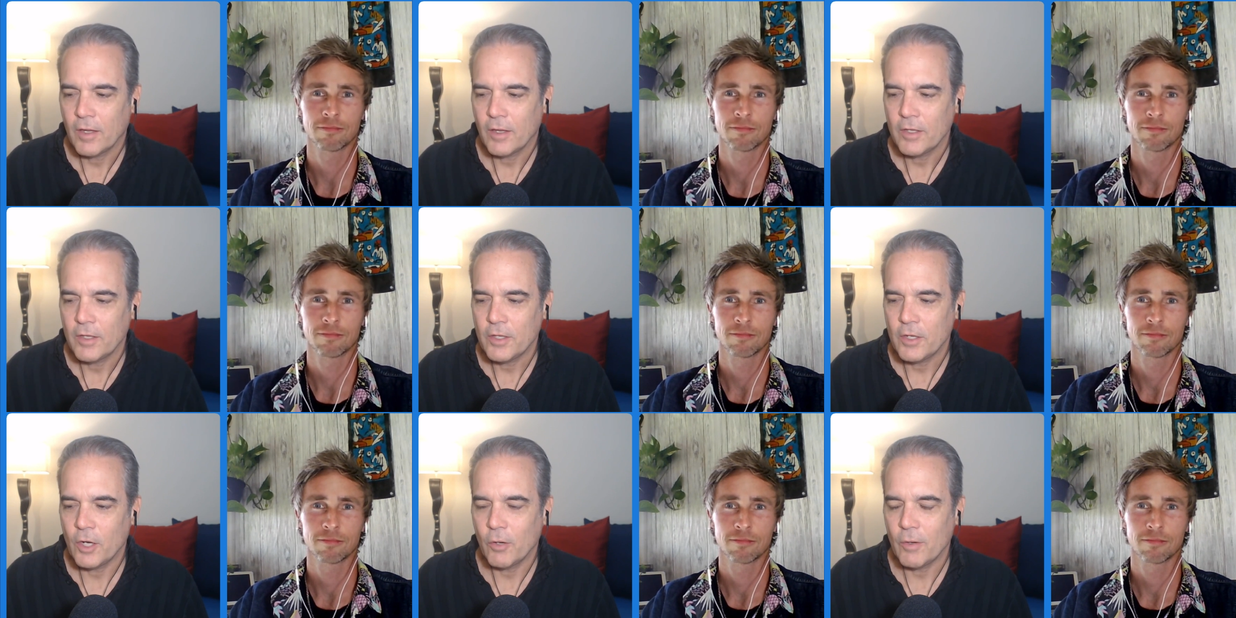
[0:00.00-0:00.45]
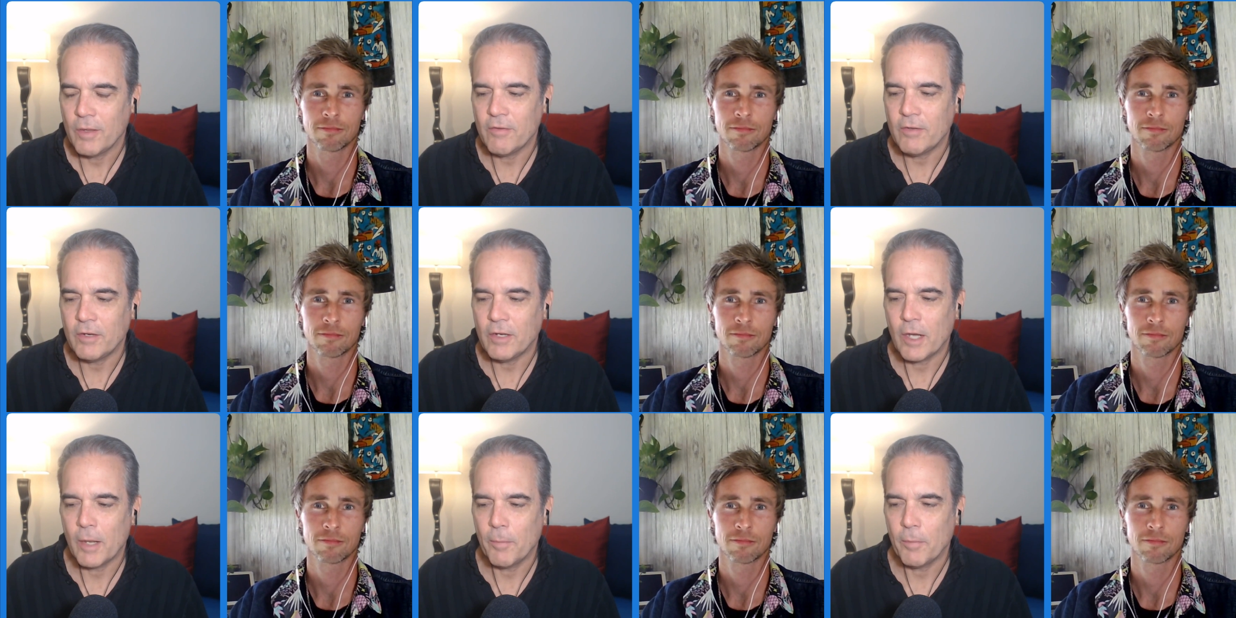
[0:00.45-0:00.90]
Speaker 1: you know,
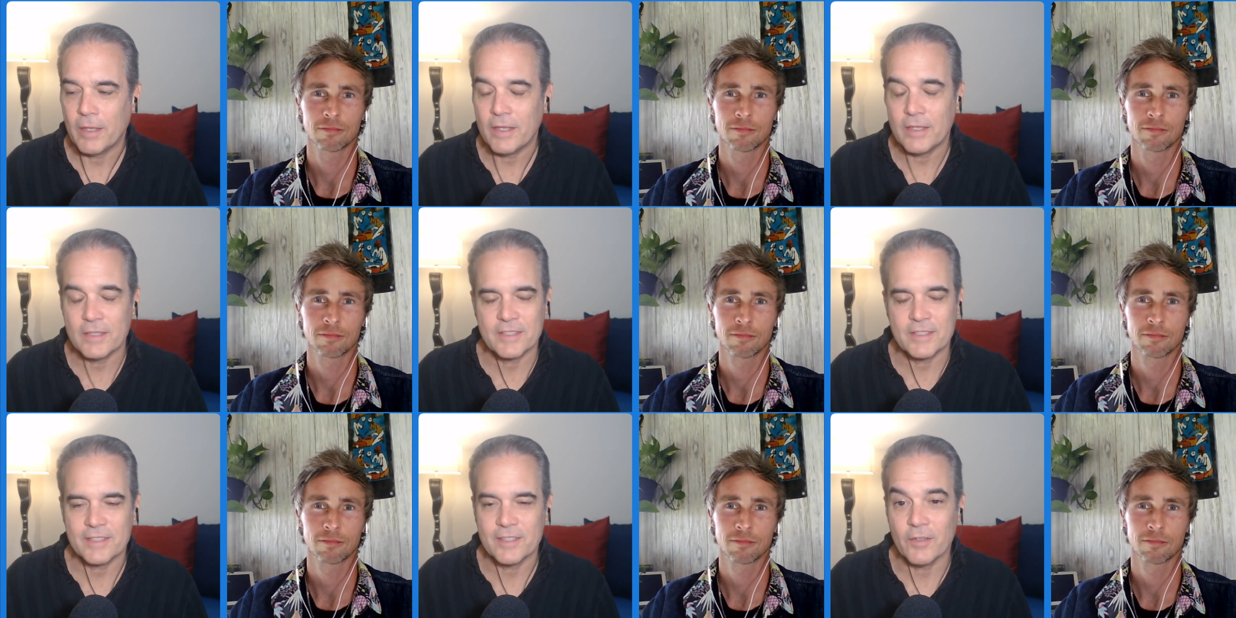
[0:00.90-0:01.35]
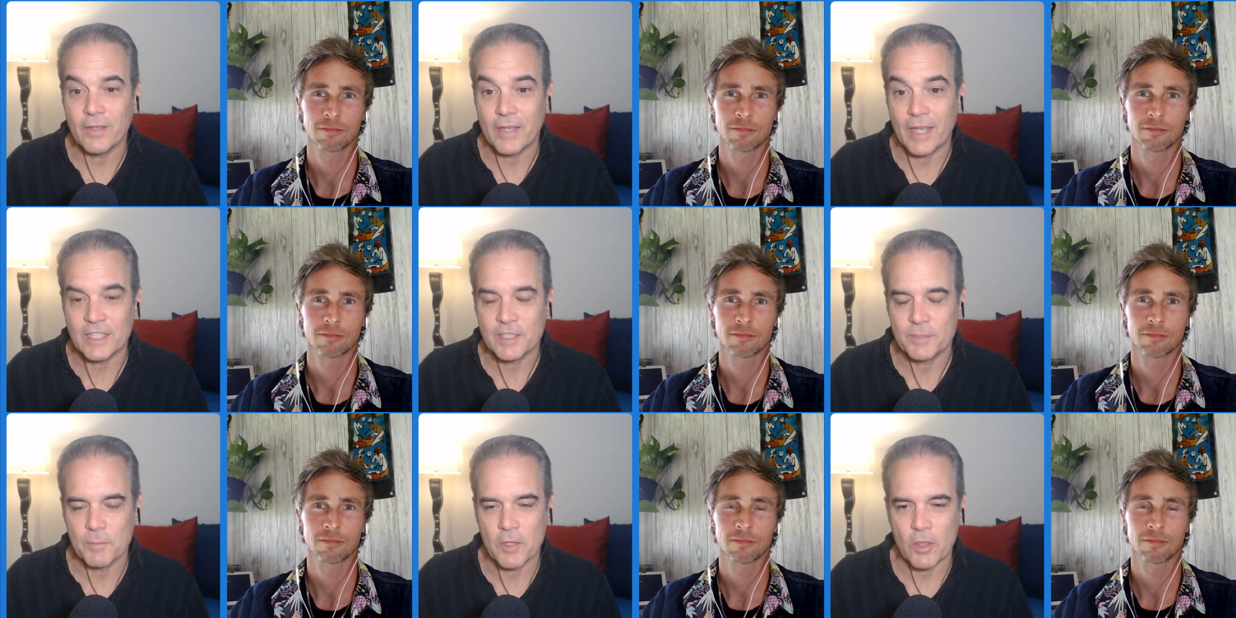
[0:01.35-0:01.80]
even a couple. It still
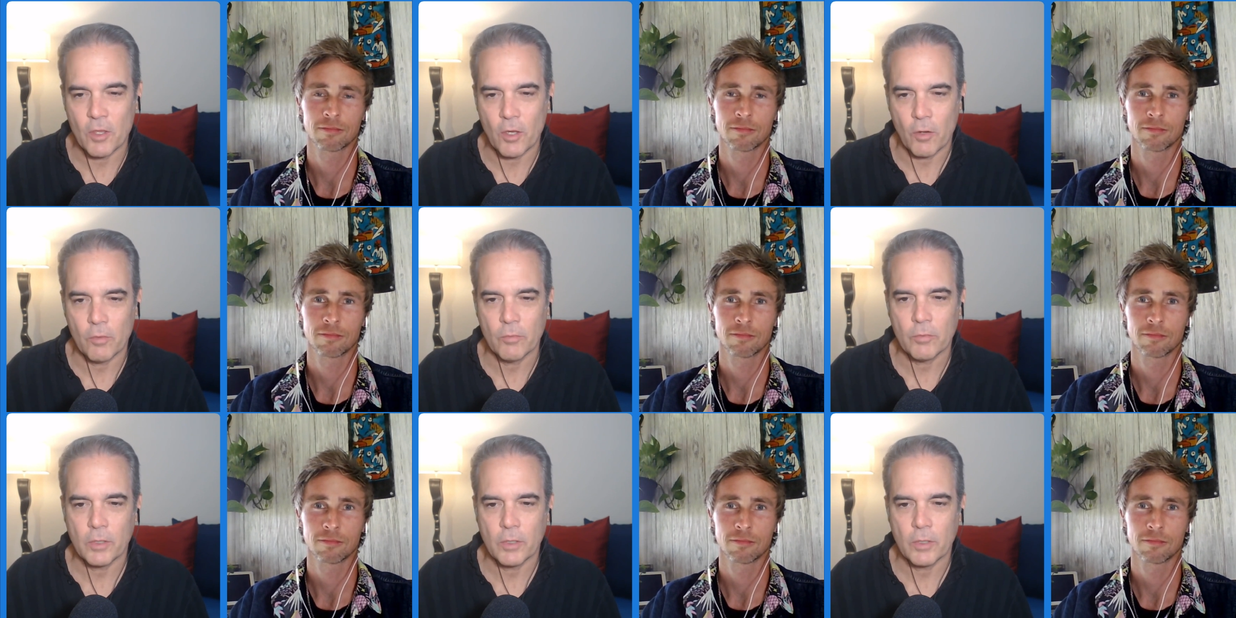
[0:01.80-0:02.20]
gets me though.